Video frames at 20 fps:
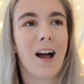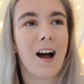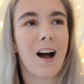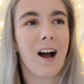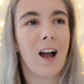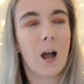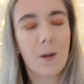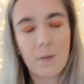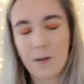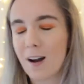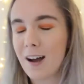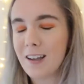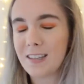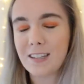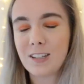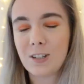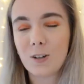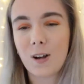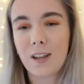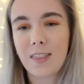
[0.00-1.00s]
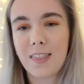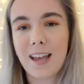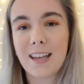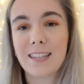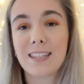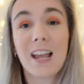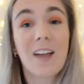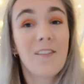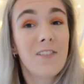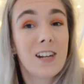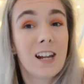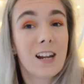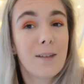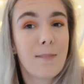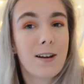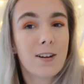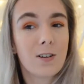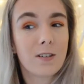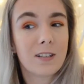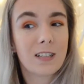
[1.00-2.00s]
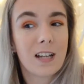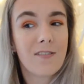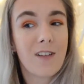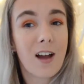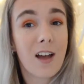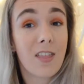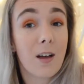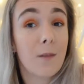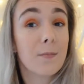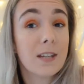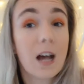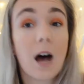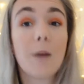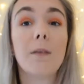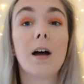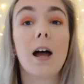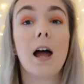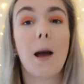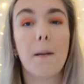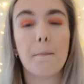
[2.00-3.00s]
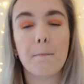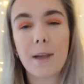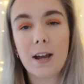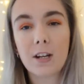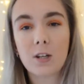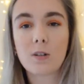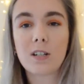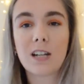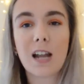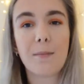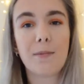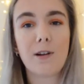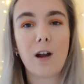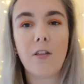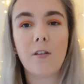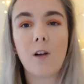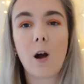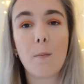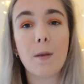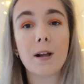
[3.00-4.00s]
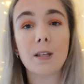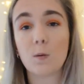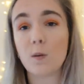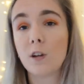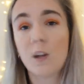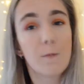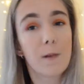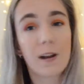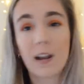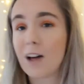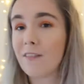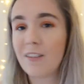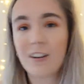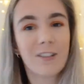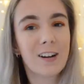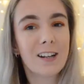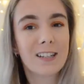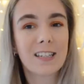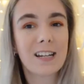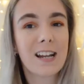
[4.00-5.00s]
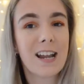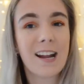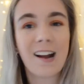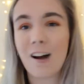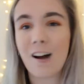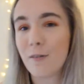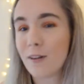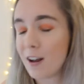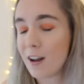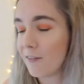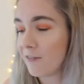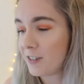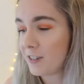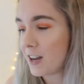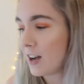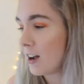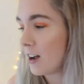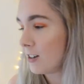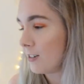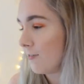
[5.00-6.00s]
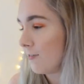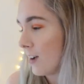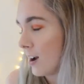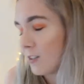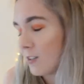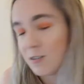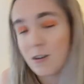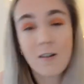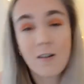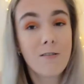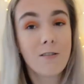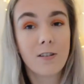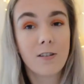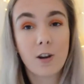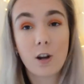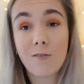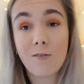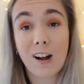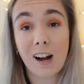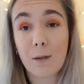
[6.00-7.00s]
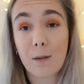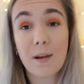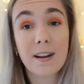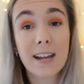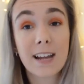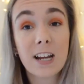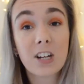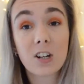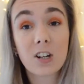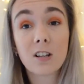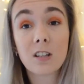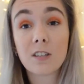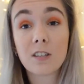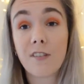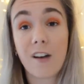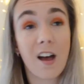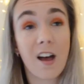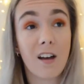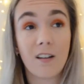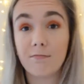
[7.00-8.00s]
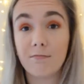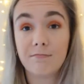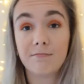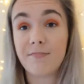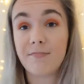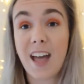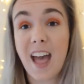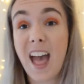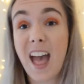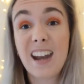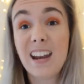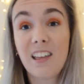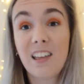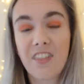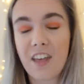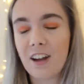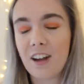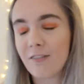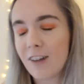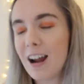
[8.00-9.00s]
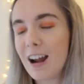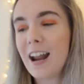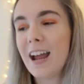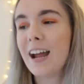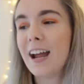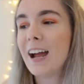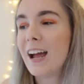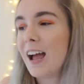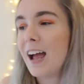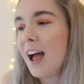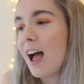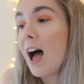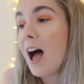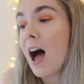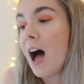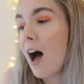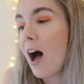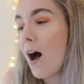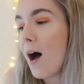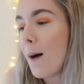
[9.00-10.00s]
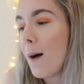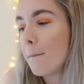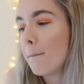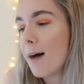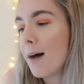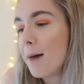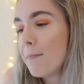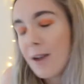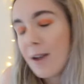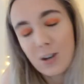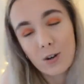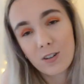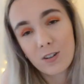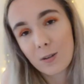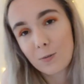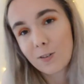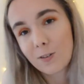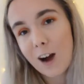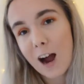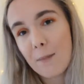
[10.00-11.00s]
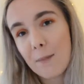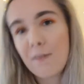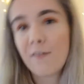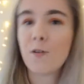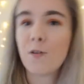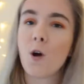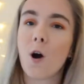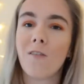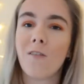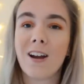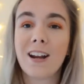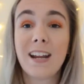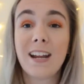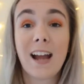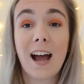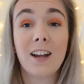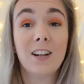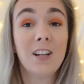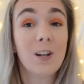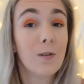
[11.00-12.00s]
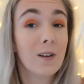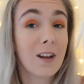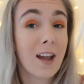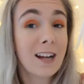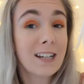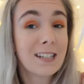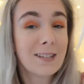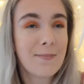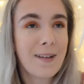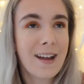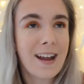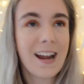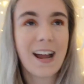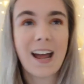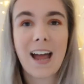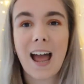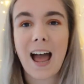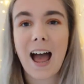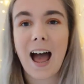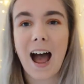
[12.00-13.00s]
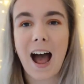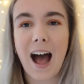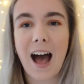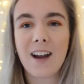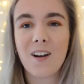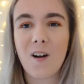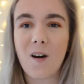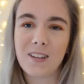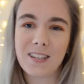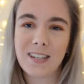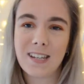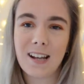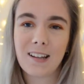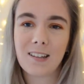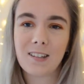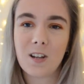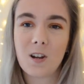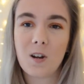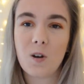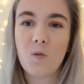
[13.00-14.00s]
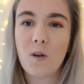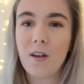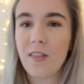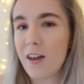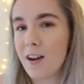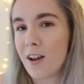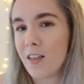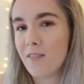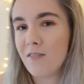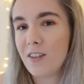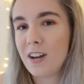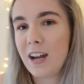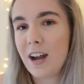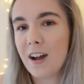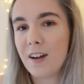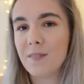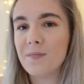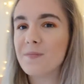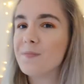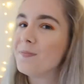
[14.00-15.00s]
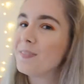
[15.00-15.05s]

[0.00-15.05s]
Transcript: I hope you guys enjoyed this. If you did, make sure to give it a thumbs up. Make sure to let me know in the comments what you've been loving recently. I would love to find out some new recommendations for anything really. Make sure to subscribe if you're not already and you would like to be, and I'll see you again soon with another video.